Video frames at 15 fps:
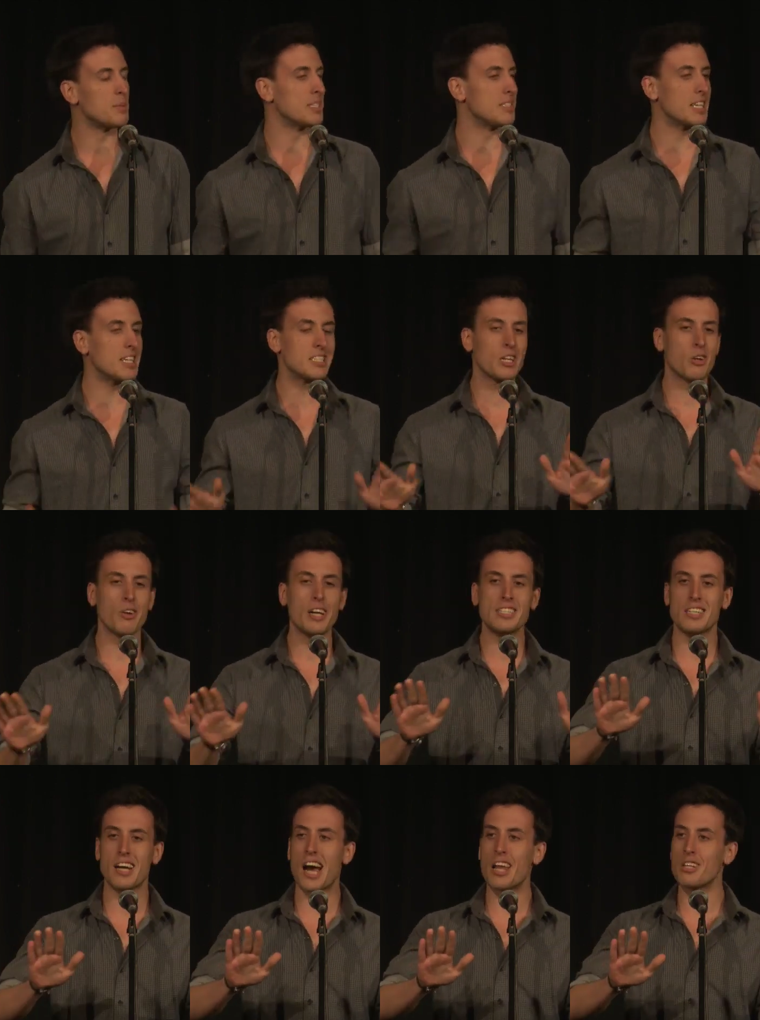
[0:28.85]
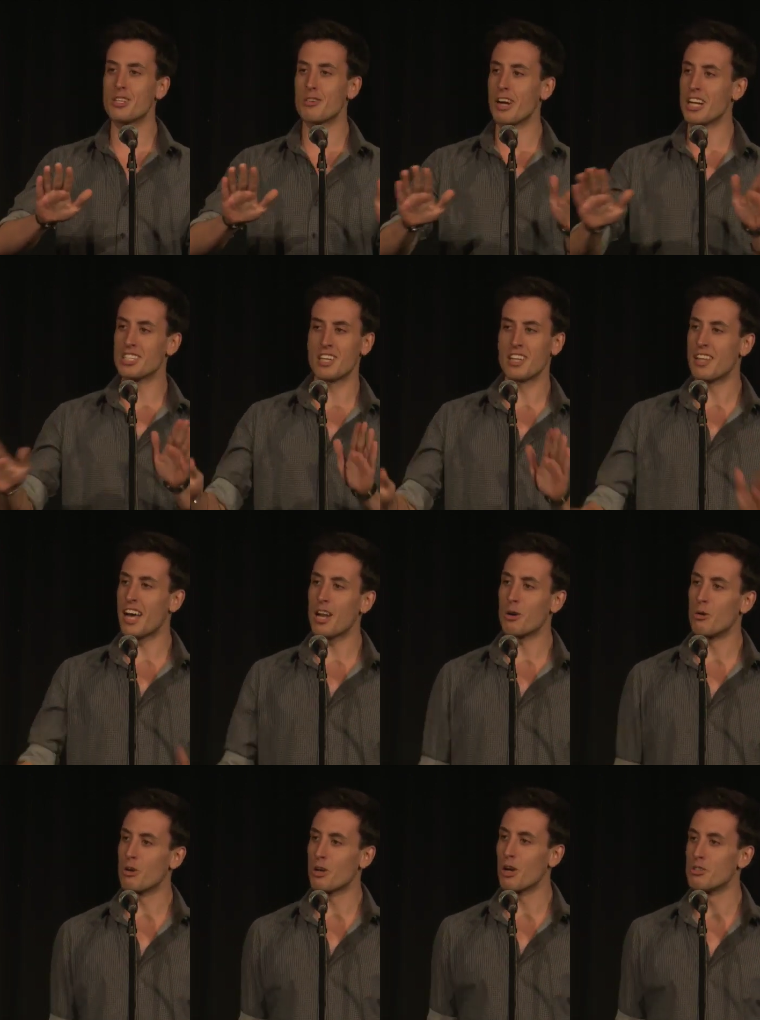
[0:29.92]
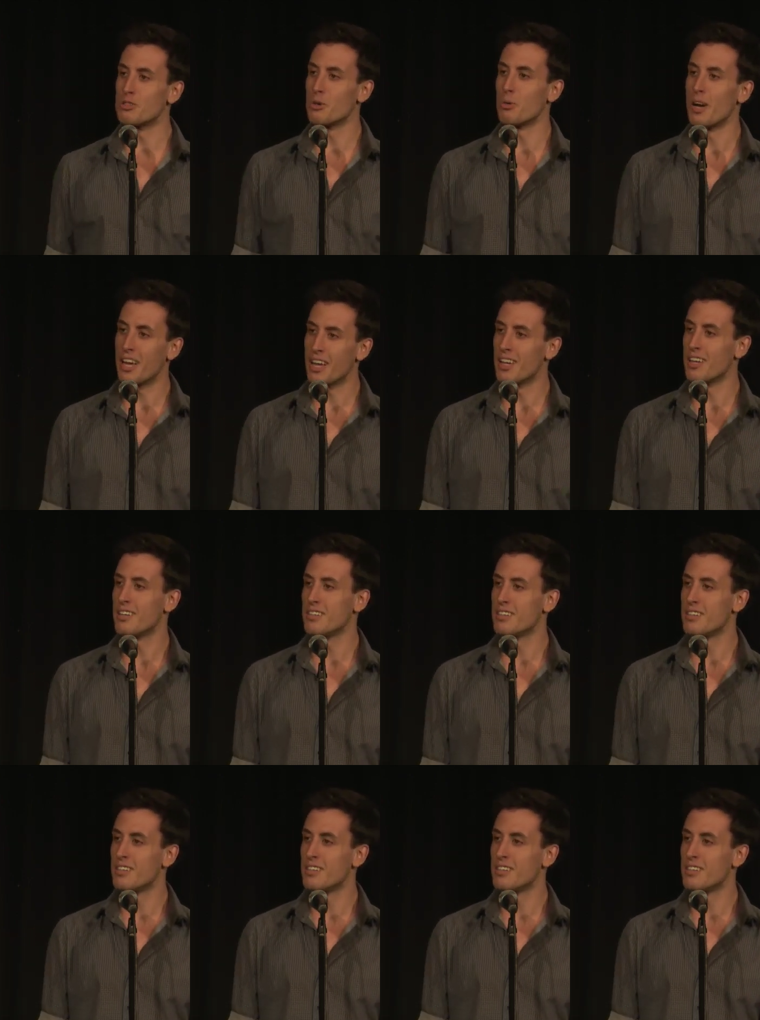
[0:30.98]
but 6 degrees in either direction, and that all goes away?